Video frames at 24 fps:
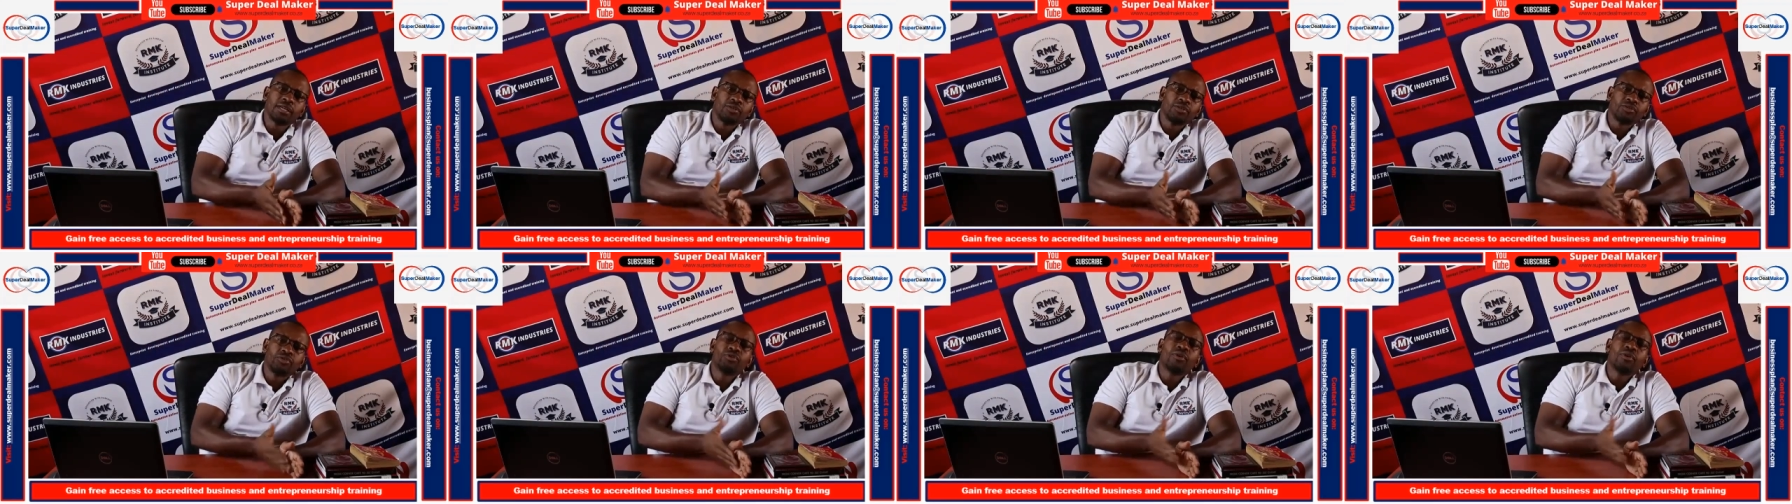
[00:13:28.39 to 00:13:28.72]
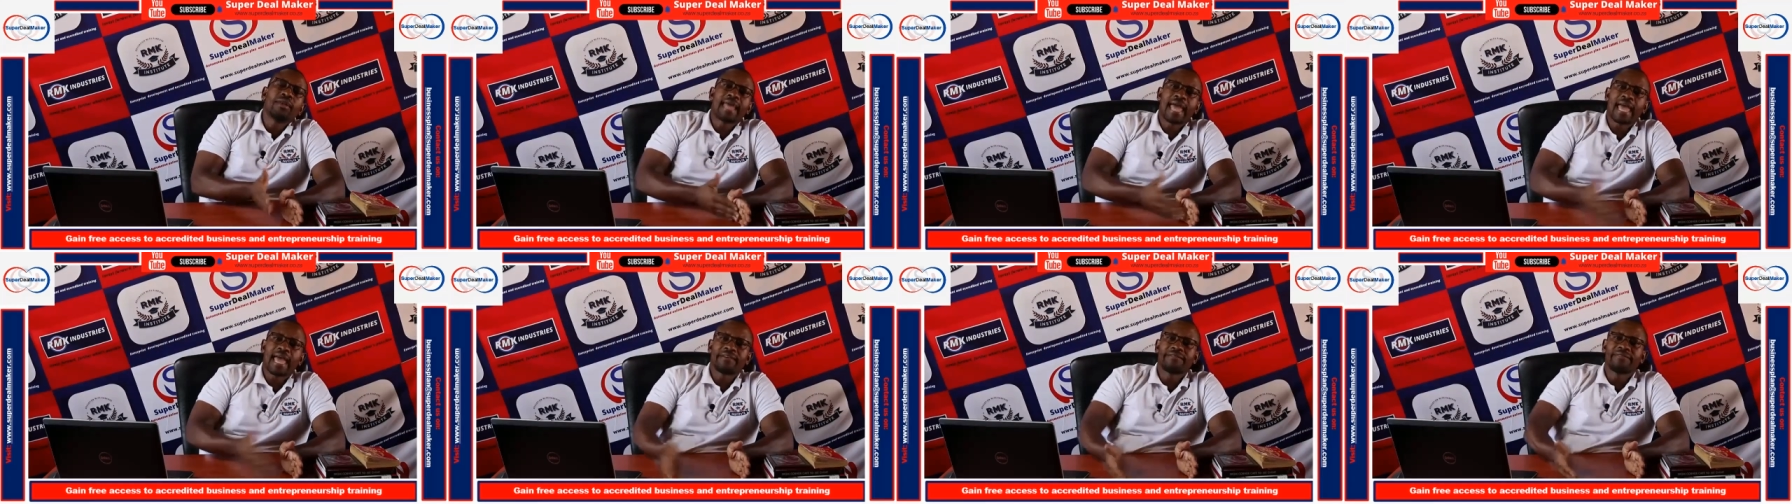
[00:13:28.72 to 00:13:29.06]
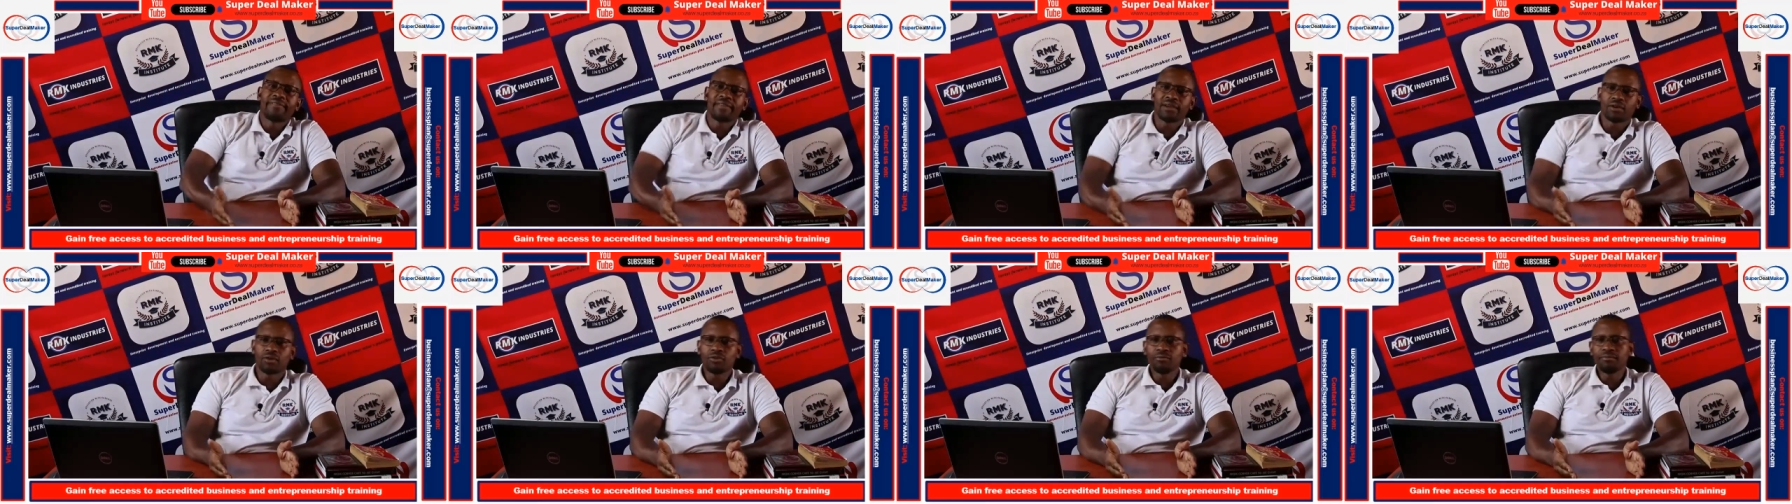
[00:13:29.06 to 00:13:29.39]
you don't have
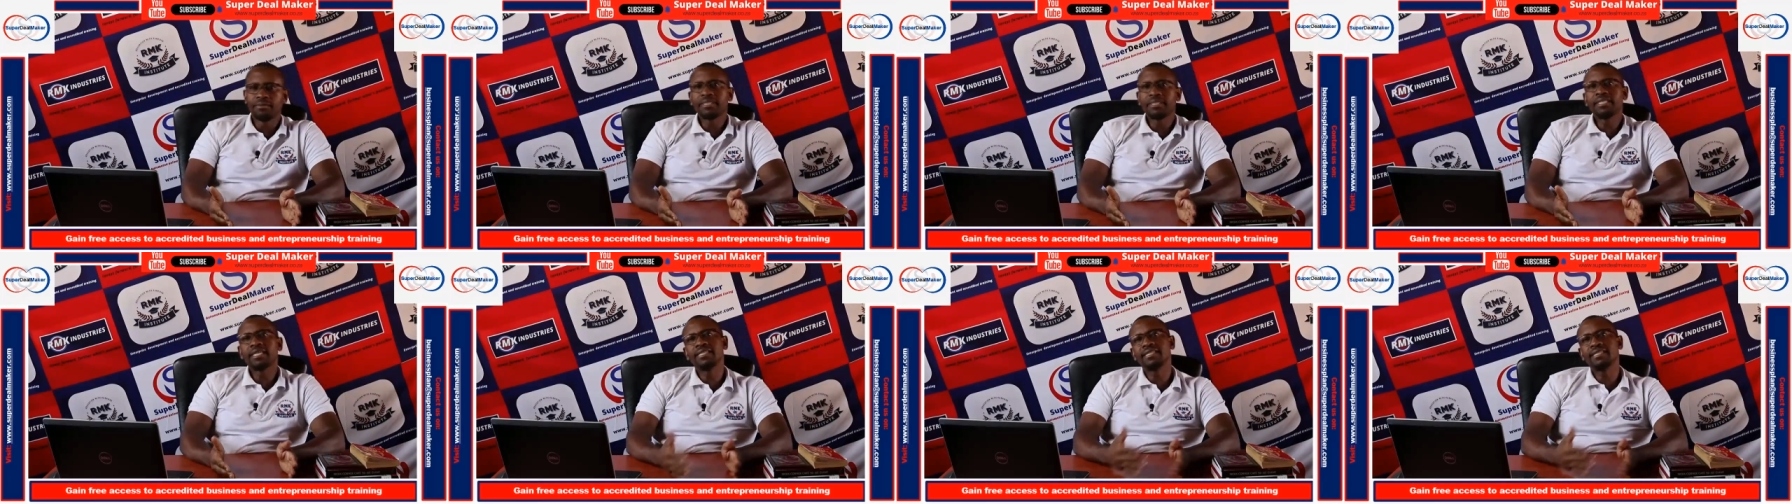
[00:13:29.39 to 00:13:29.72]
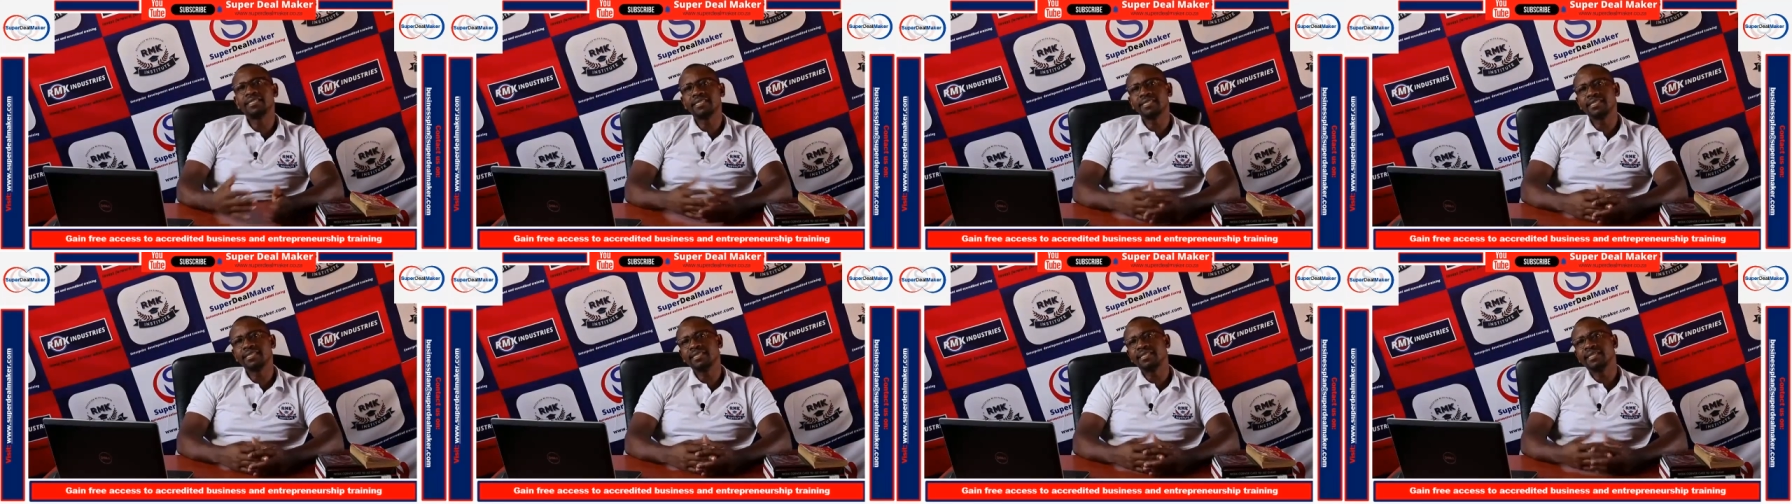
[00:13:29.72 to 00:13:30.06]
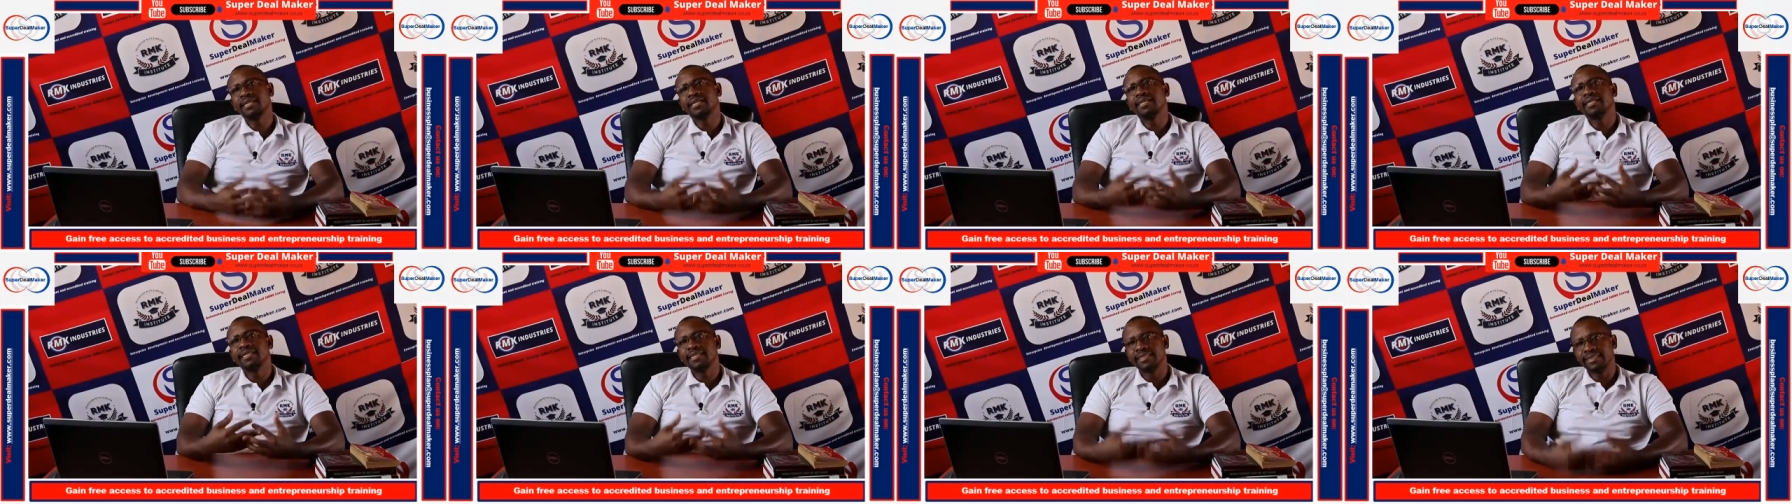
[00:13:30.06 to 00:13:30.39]
the competency
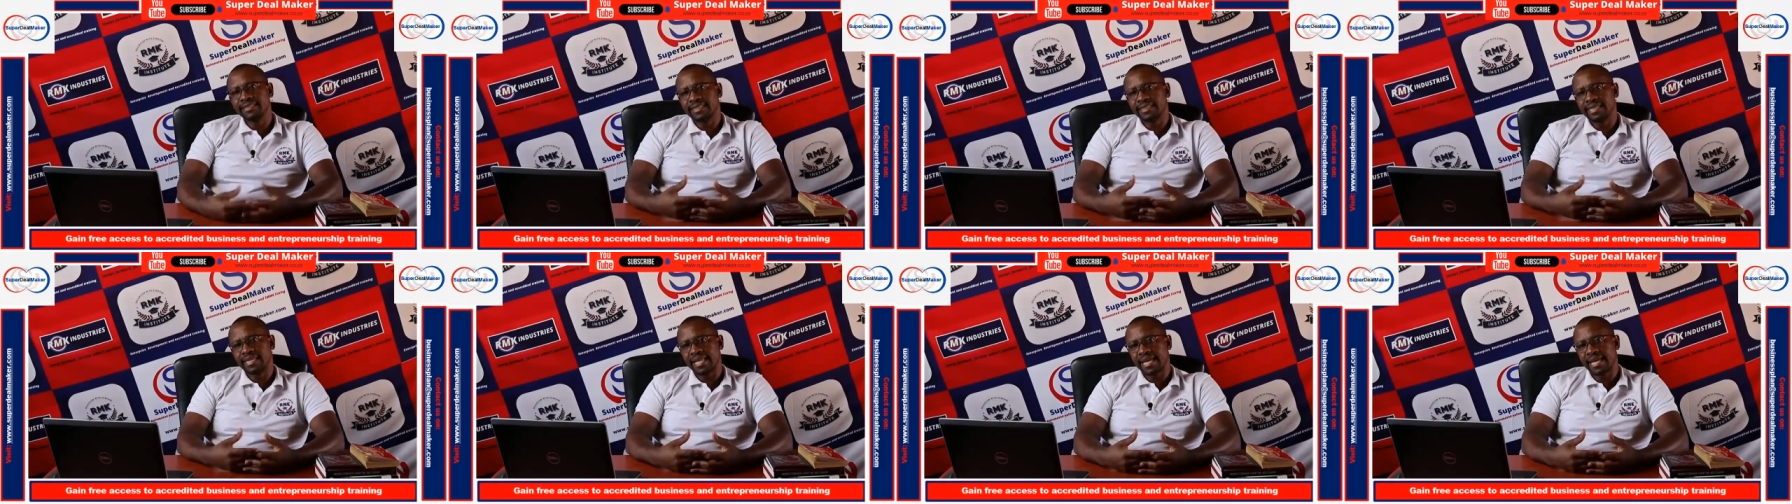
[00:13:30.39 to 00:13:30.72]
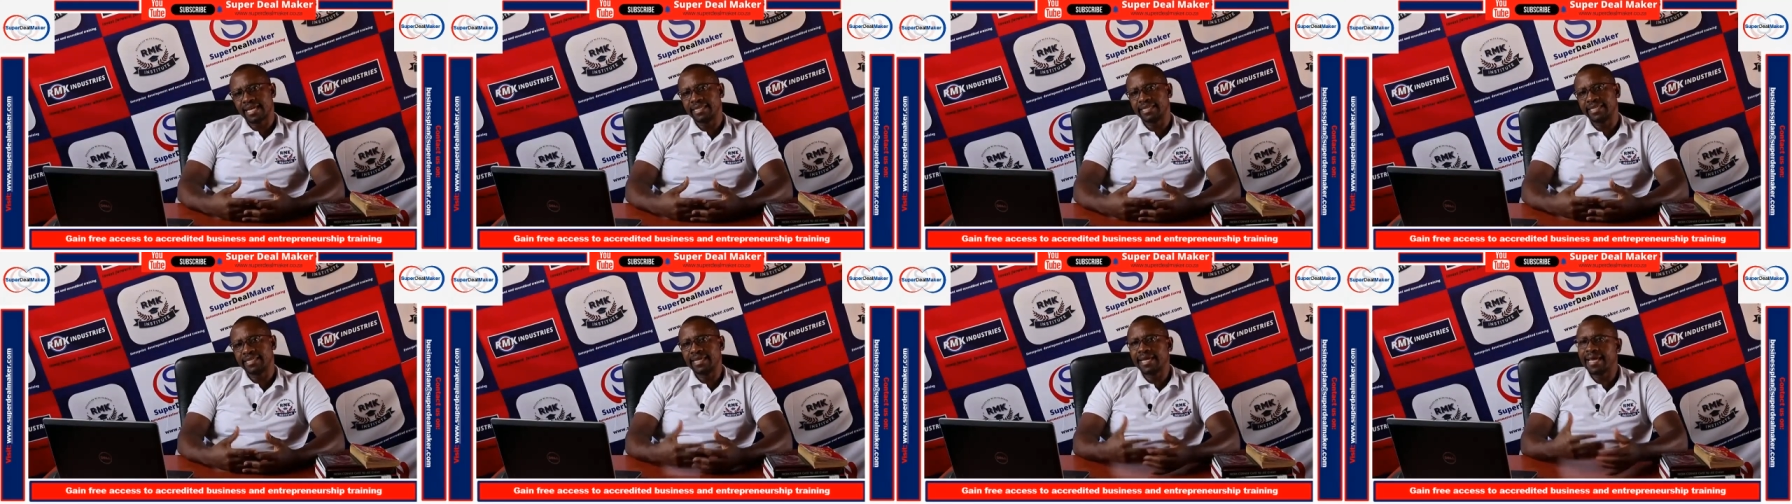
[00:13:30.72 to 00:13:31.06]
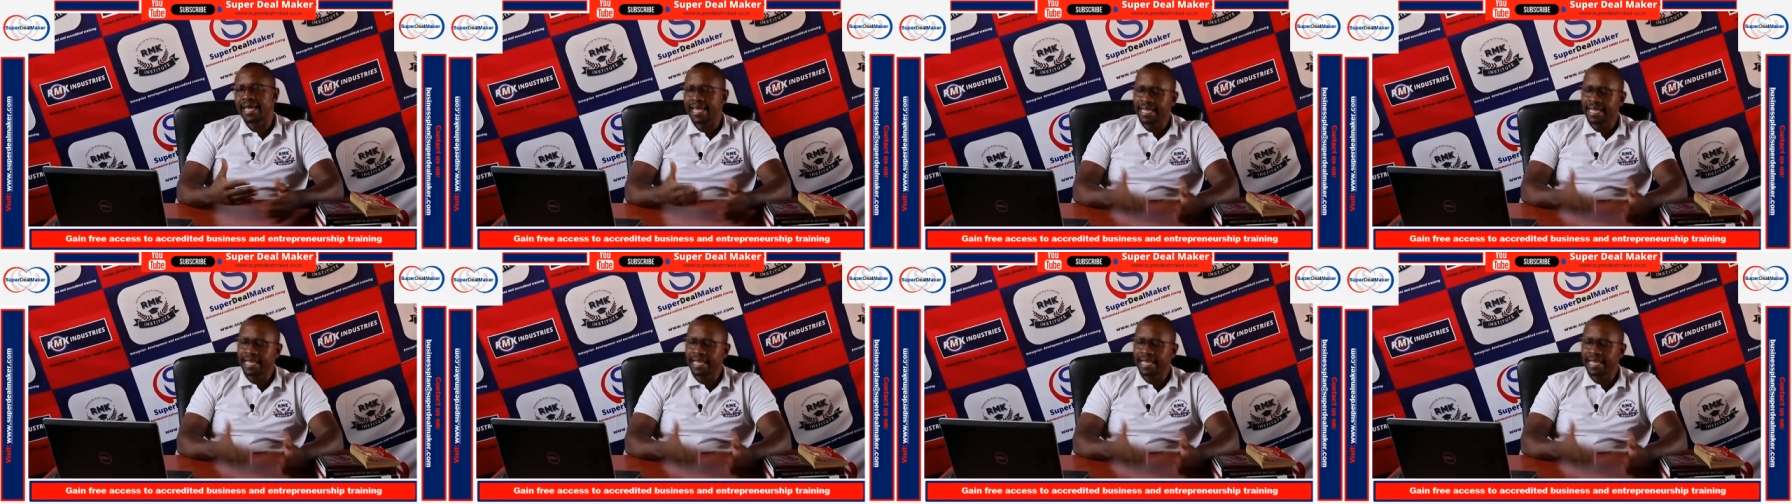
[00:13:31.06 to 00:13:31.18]
internally.